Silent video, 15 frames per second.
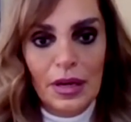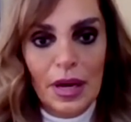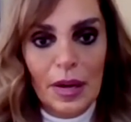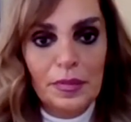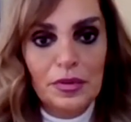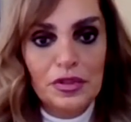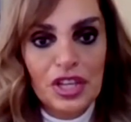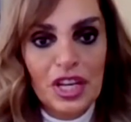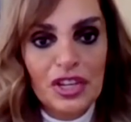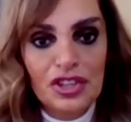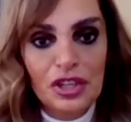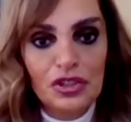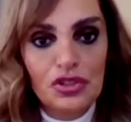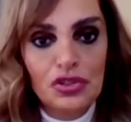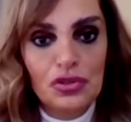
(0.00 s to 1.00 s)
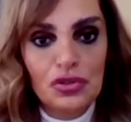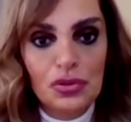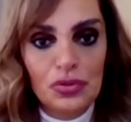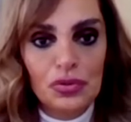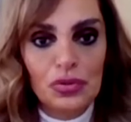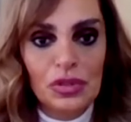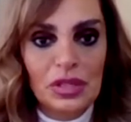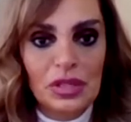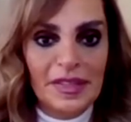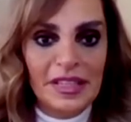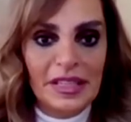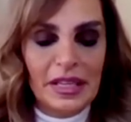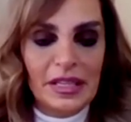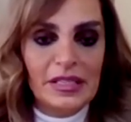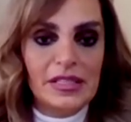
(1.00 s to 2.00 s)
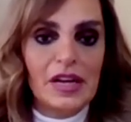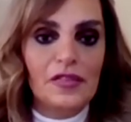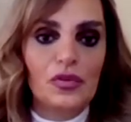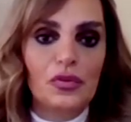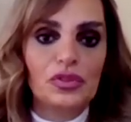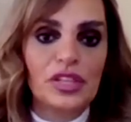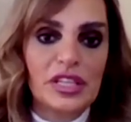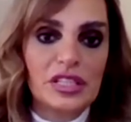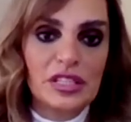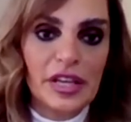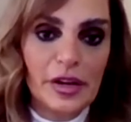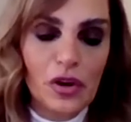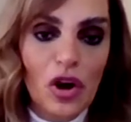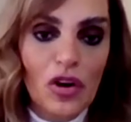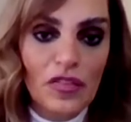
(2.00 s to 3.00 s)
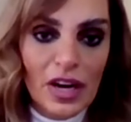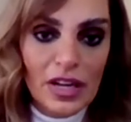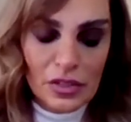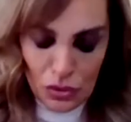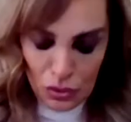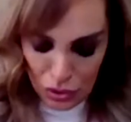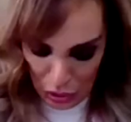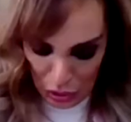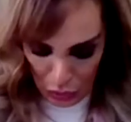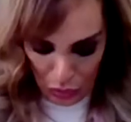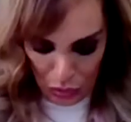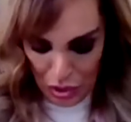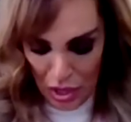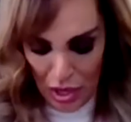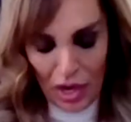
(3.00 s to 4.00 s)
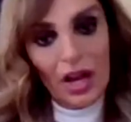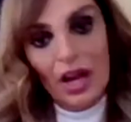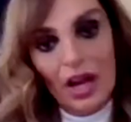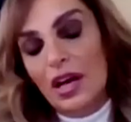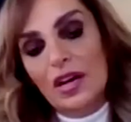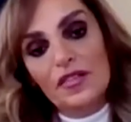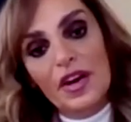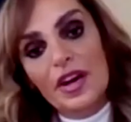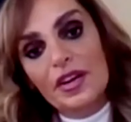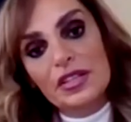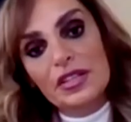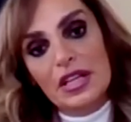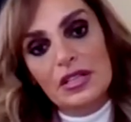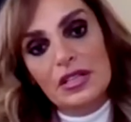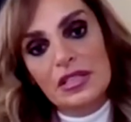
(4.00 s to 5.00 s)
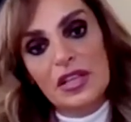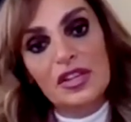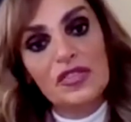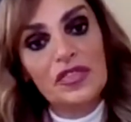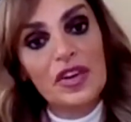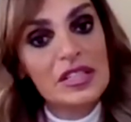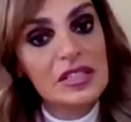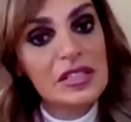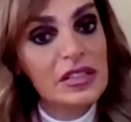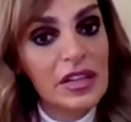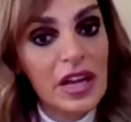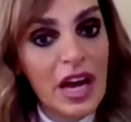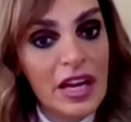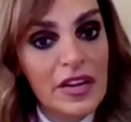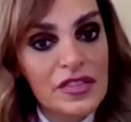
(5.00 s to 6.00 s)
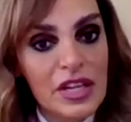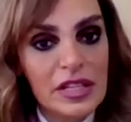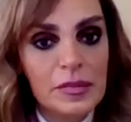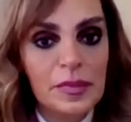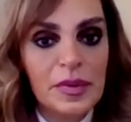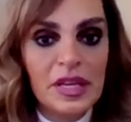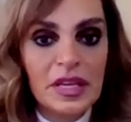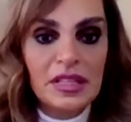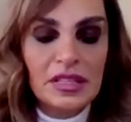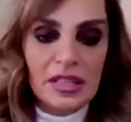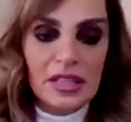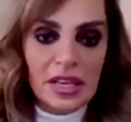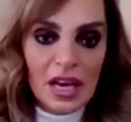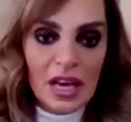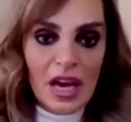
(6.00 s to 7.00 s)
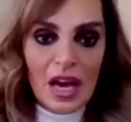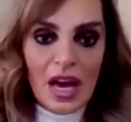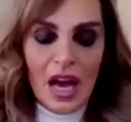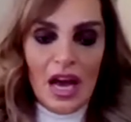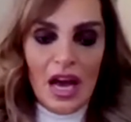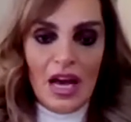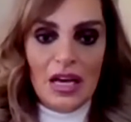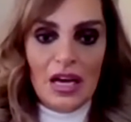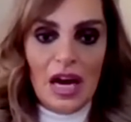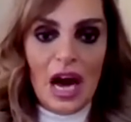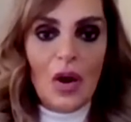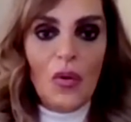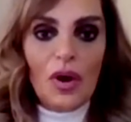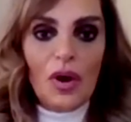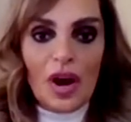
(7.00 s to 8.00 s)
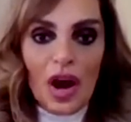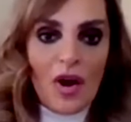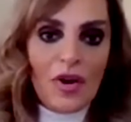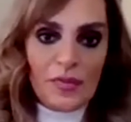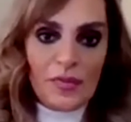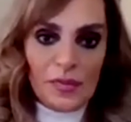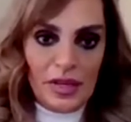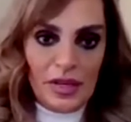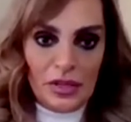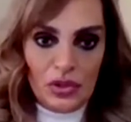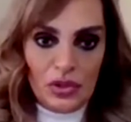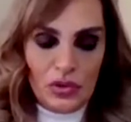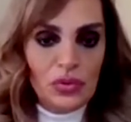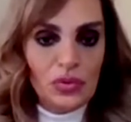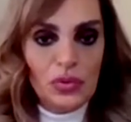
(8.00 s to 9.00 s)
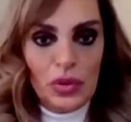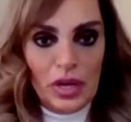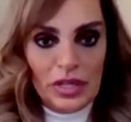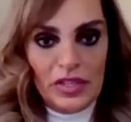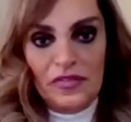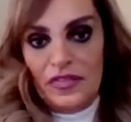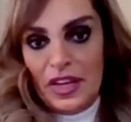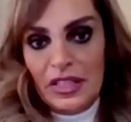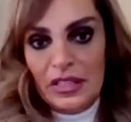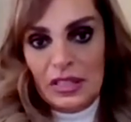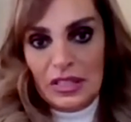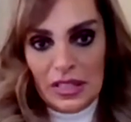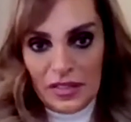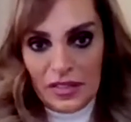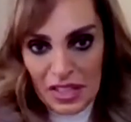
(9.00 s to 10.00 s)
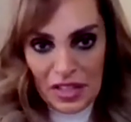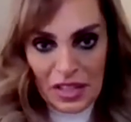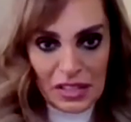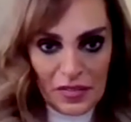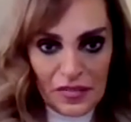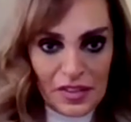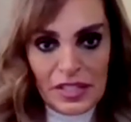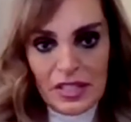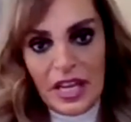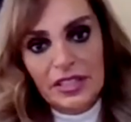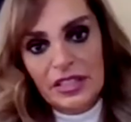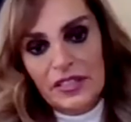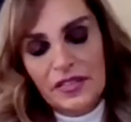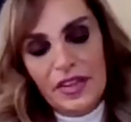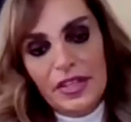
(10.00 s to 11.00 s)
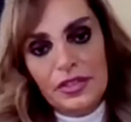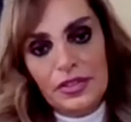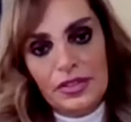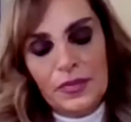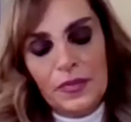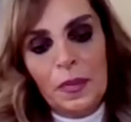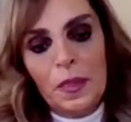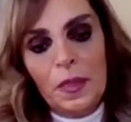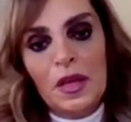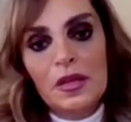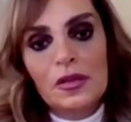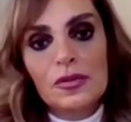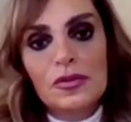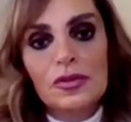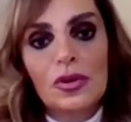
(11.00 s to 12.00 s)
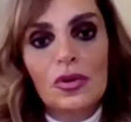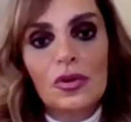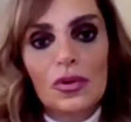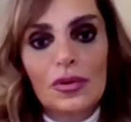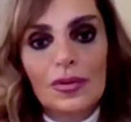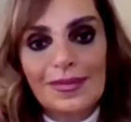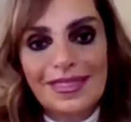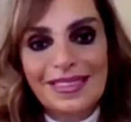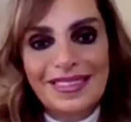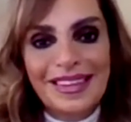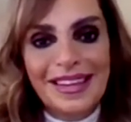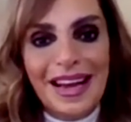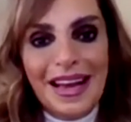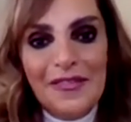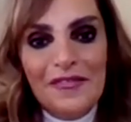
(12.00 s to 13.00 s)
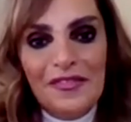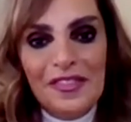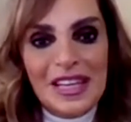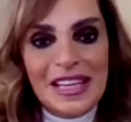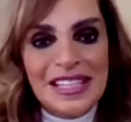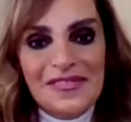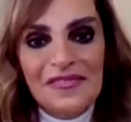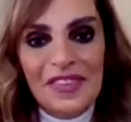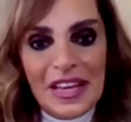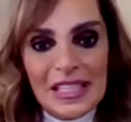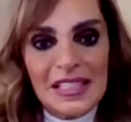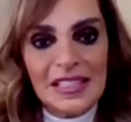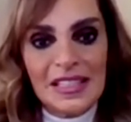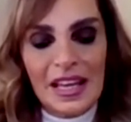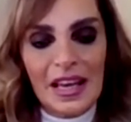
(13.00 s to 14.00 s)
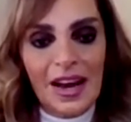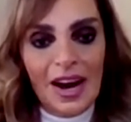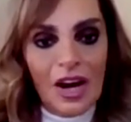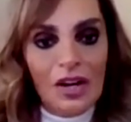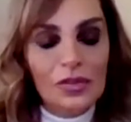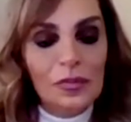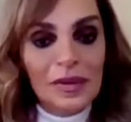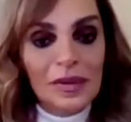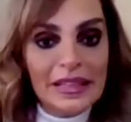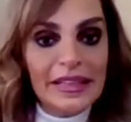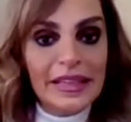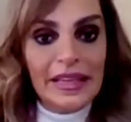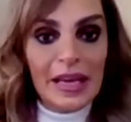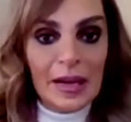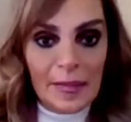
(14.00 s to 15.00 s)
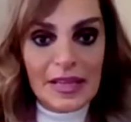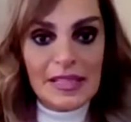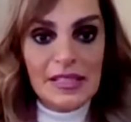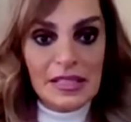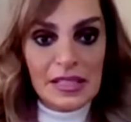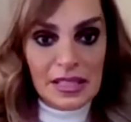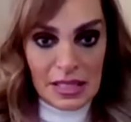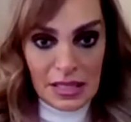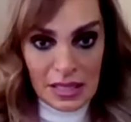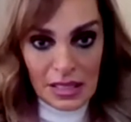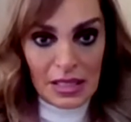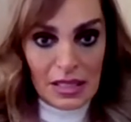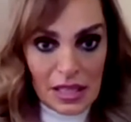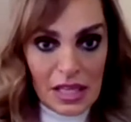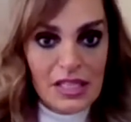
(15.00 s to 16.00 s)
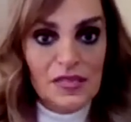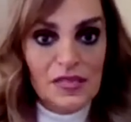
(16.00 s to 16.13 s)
appreciation to the medical staff who takes care of us during coronavirus and sacrifice their lives and being the our army to defend the first line defenders. So investing on building capacity is